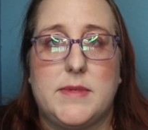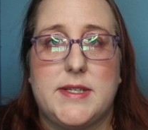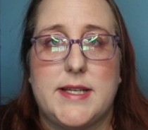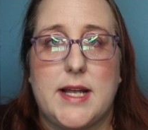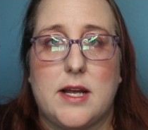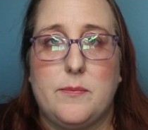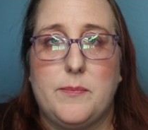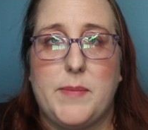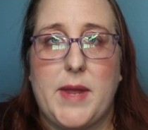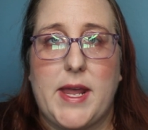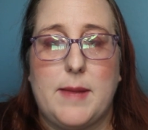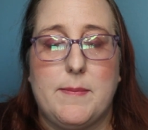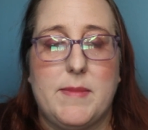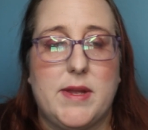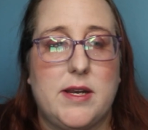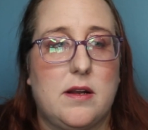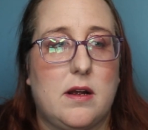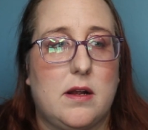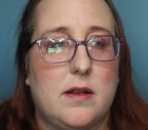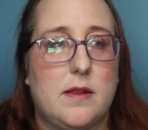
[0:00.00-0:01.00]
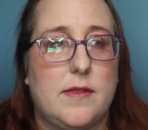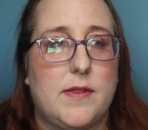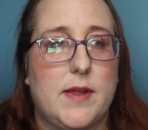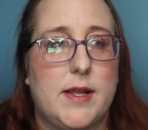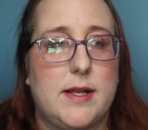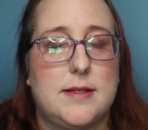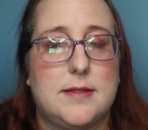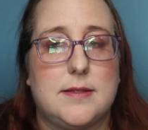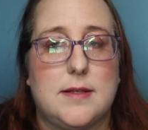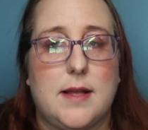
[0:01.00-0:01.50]
down payment on
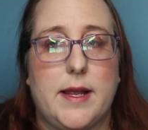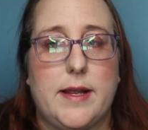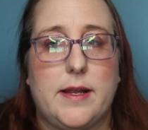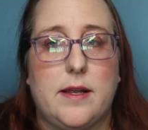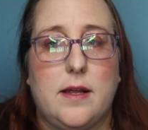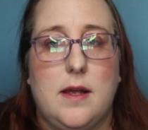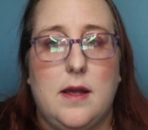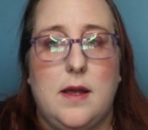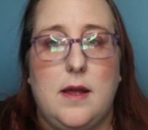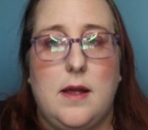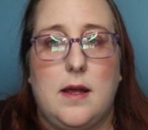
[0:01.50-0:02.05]
things like